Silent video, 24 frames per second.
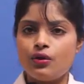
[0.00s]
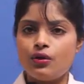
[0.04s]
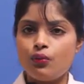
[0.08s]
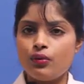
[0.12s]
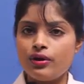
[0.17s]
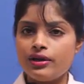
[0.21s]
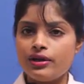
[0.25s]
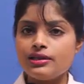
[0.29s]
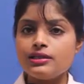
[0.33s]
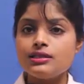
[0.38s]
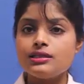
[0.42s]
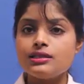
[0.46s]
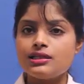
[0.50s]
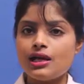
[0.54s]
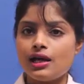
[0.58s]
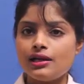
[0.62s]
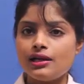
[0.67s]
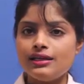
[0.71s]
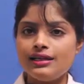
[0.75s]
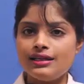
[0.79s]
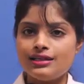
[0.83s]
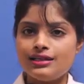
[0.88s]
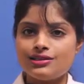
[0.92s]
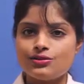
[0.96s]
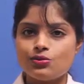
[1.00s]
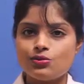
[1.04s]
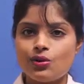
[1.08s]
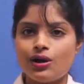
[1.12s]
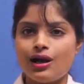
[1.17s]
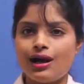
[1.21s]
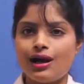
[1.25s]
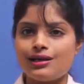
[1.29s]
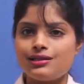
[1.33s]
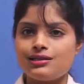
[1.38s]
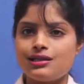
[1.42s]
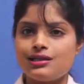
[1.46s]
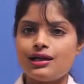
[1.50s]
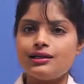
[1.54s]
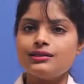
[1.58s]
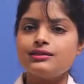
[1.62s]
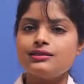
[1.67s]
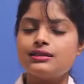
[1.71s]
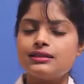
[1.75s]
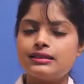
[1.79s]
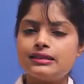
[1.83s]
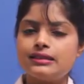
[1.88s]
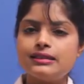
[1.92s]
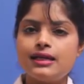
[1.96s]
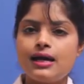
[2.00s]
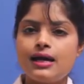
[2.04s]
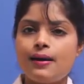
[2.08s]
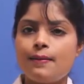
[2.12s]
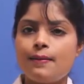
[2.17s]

Various studies were conducted